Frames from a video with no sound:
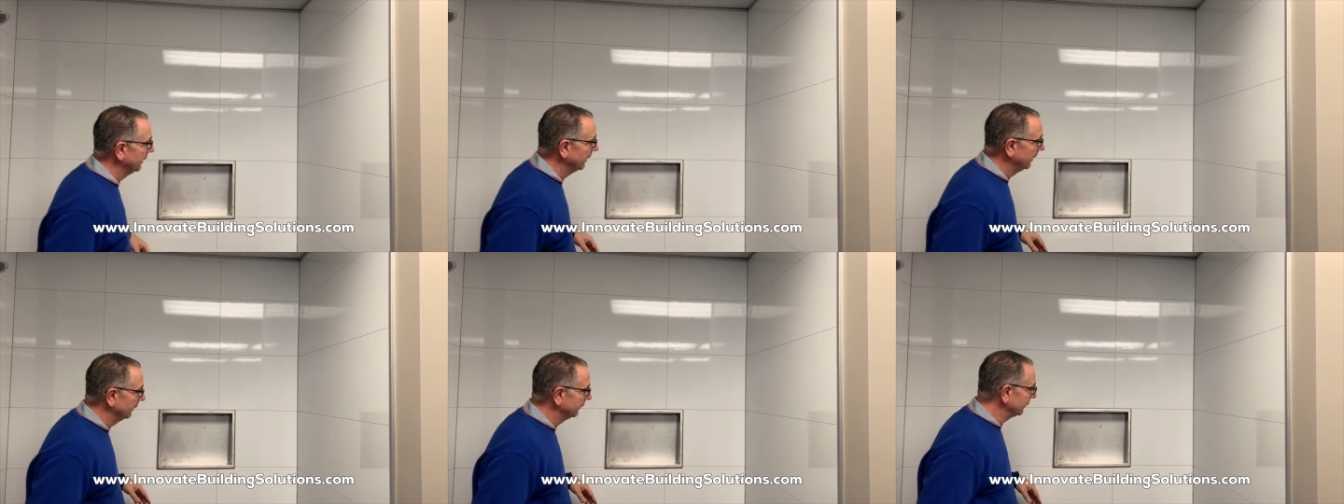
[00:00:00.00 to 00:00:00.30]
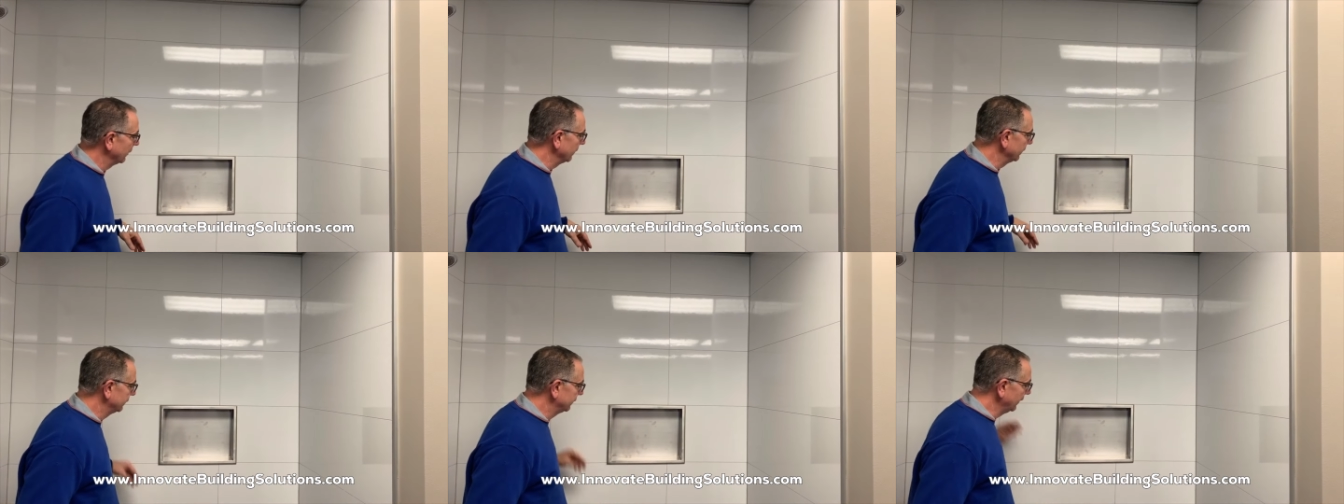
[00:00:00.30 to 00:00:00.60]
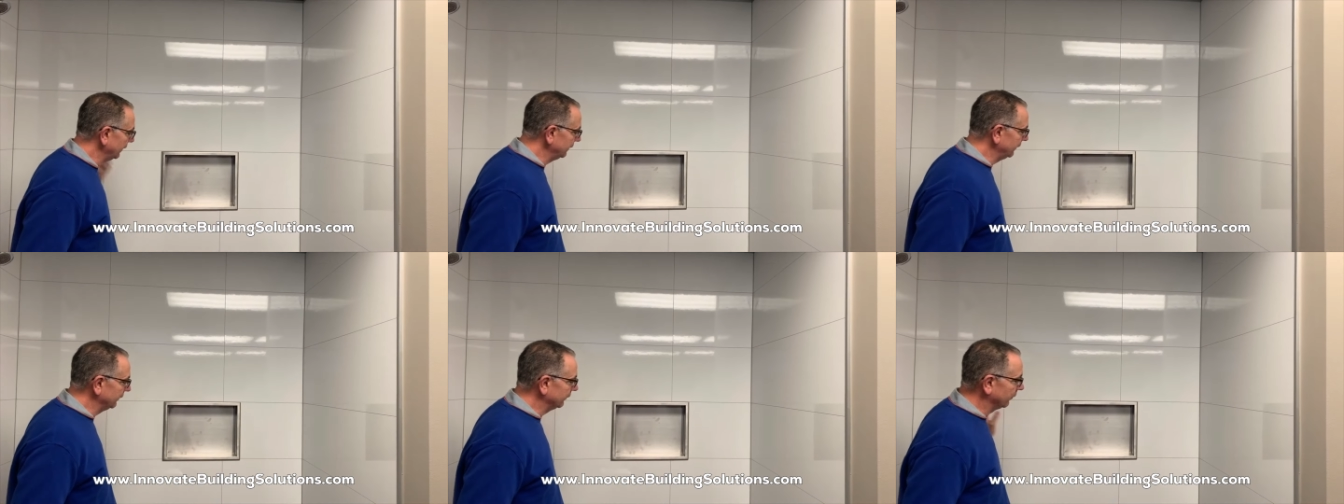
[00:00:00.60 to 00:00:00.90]
So
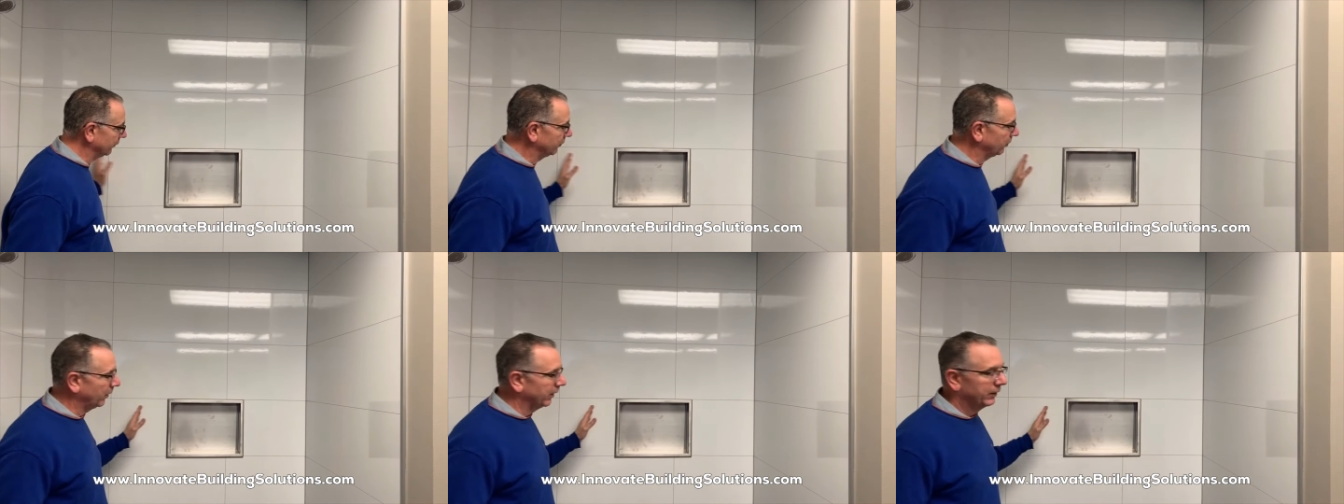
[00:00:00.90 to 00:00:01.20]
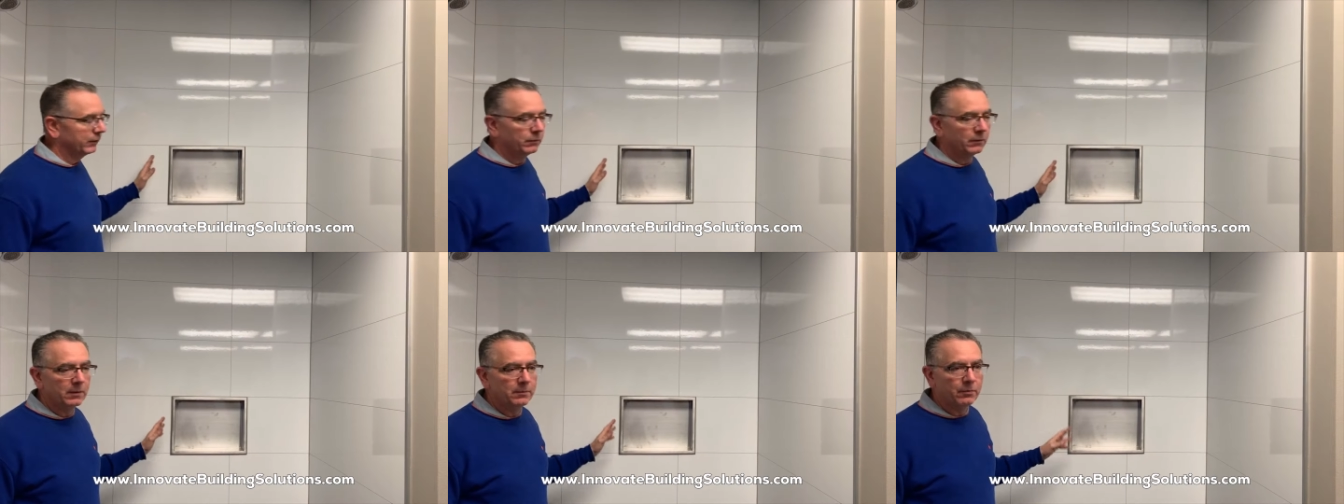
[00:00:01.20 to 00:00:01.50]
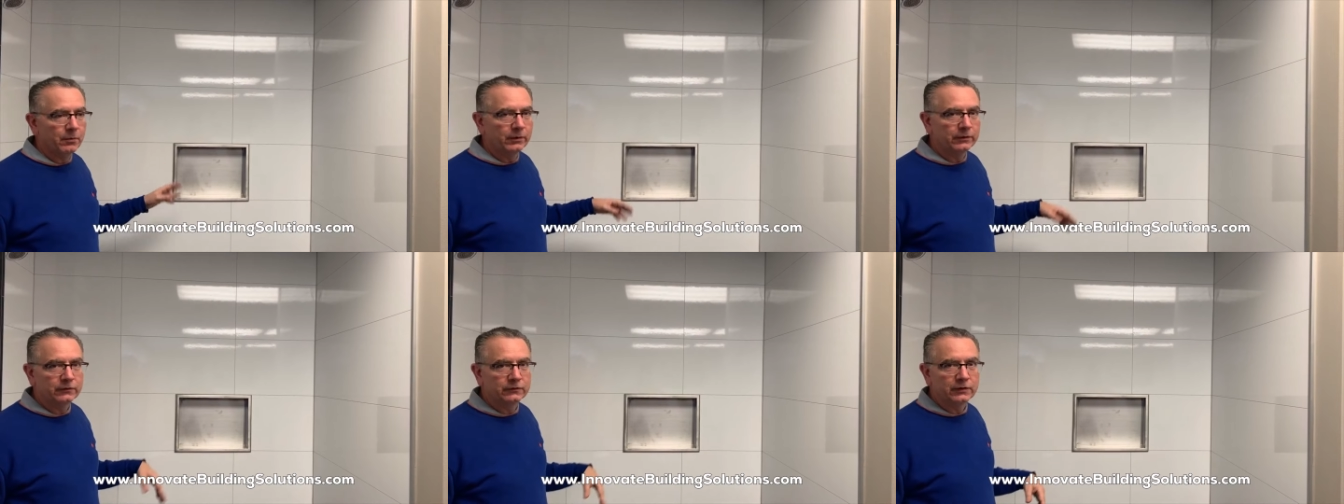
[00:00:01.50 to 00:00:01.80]
since these are twenty-three
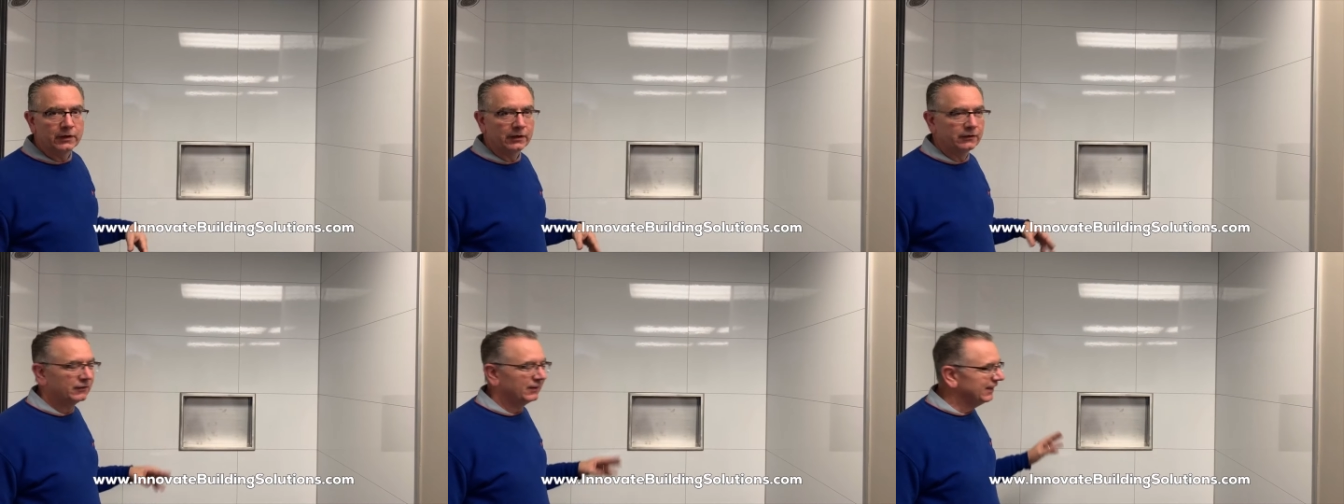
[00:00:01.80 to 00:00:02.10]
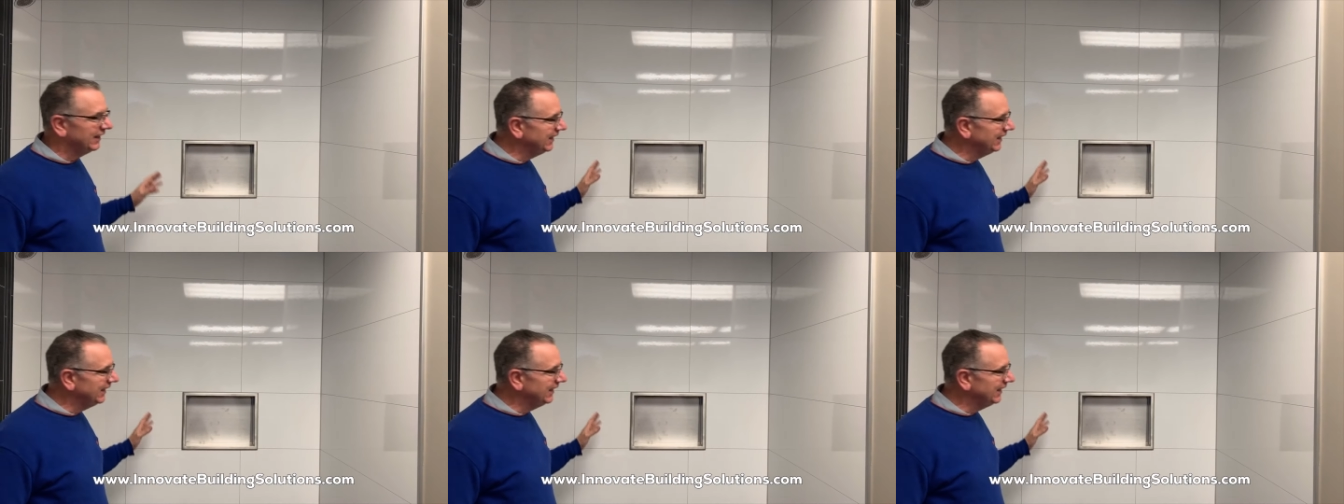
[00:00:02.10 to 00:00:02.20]
point six,